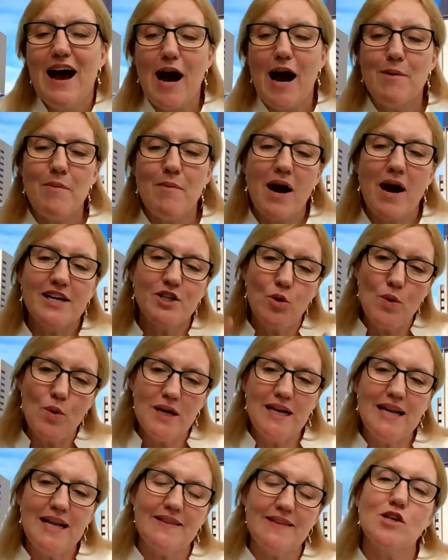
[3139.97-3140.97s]
I don't want
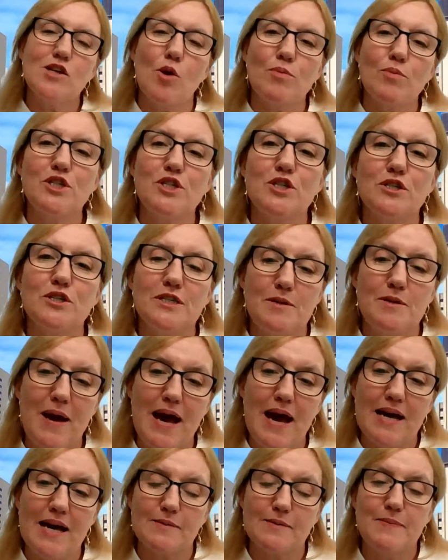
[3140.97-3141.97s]
to let this opportunity
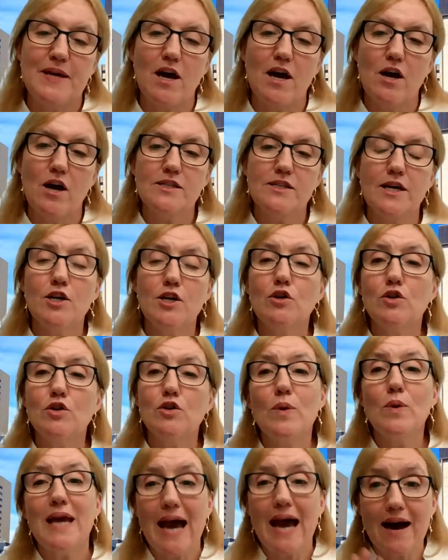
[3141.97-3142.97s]
pass because I know
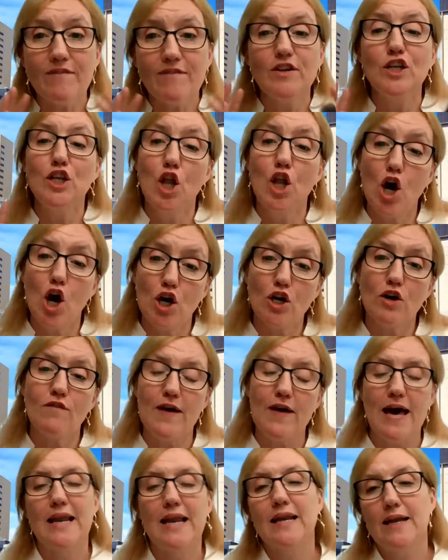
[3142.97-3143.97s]
that we have a lot of
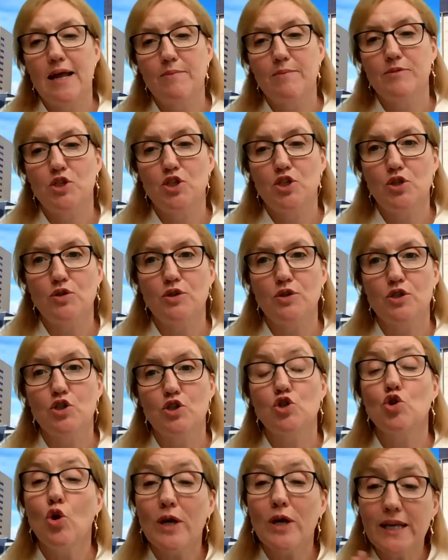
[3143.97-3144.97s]
LLM students
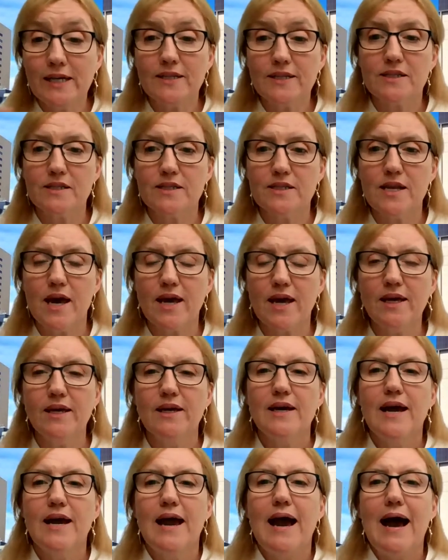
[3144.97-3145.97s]
joining us today.
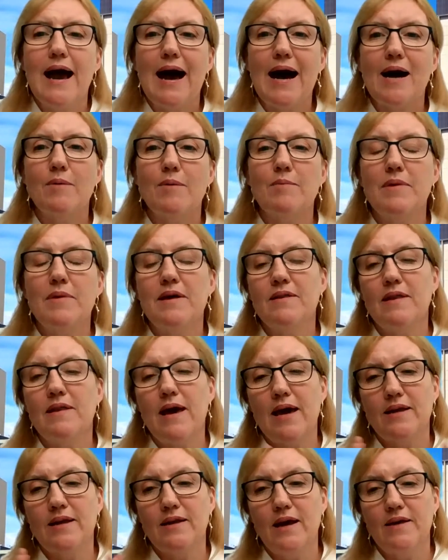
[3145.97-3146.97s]

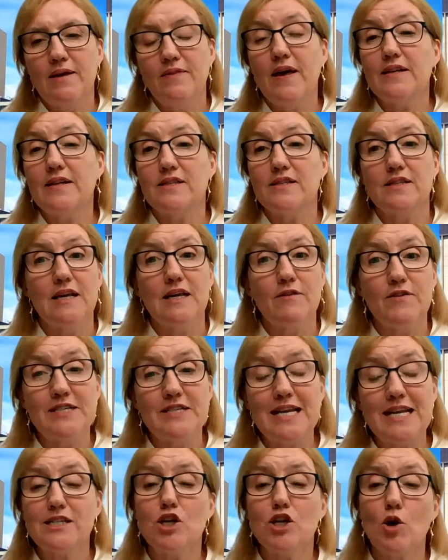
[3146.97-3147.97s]
And that's a
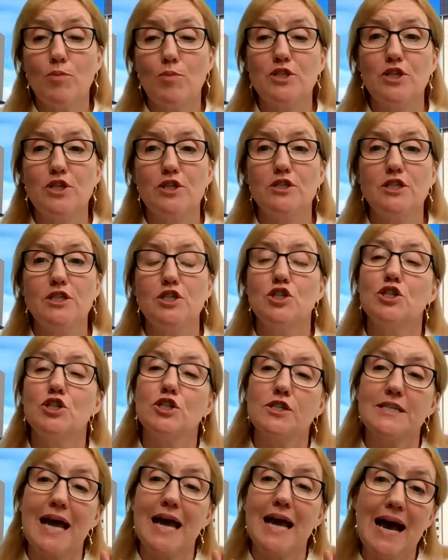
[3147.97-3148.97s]
fantastic opportunity to
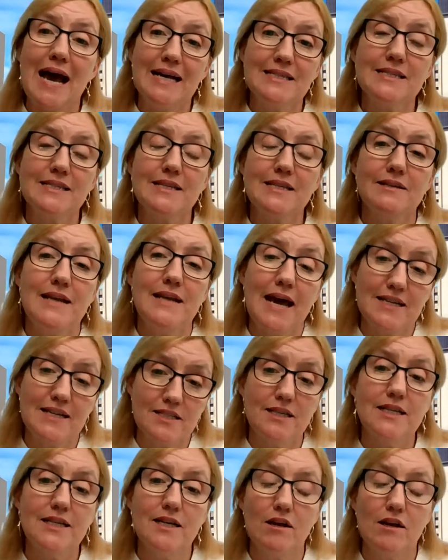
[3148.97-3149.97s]
just ask
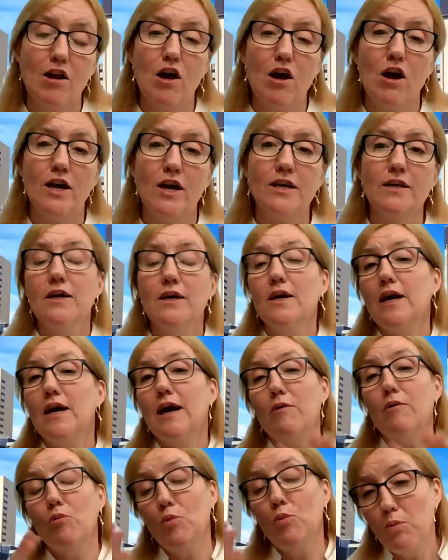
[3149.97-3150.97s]
Natalie Klein
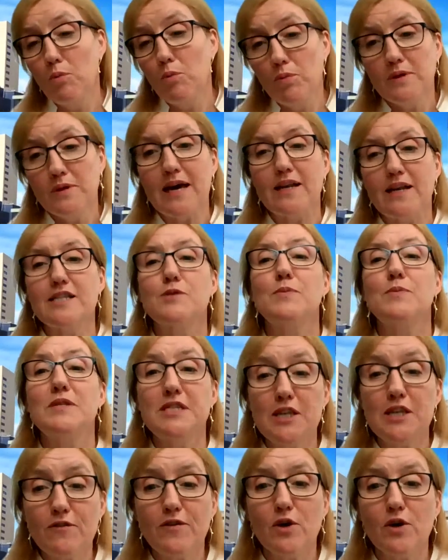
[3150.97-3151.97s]
without a
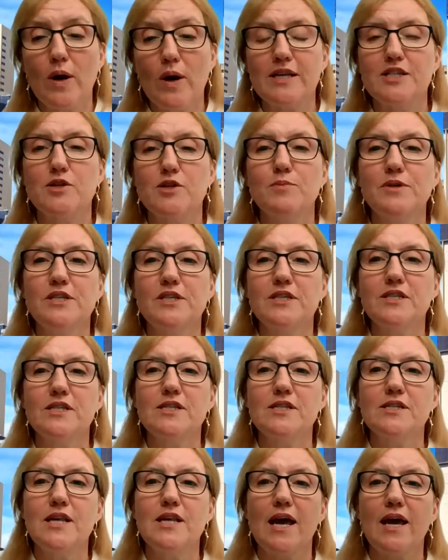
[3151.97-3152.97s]
specific question, but just
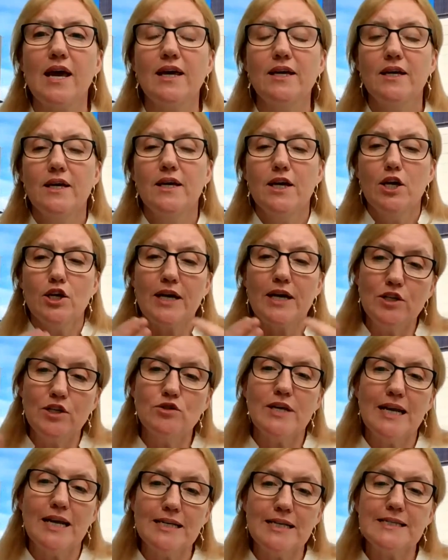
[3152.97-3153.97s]
to say, can
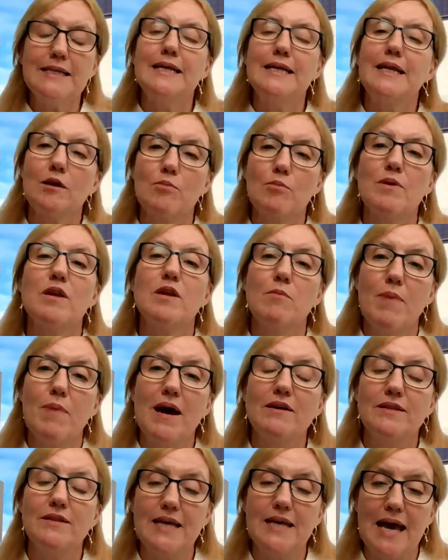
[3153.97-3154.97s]
you tell us a little bit
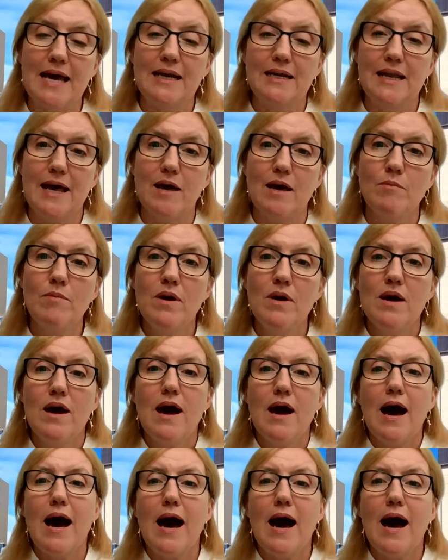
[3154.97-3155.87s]
about the LLM?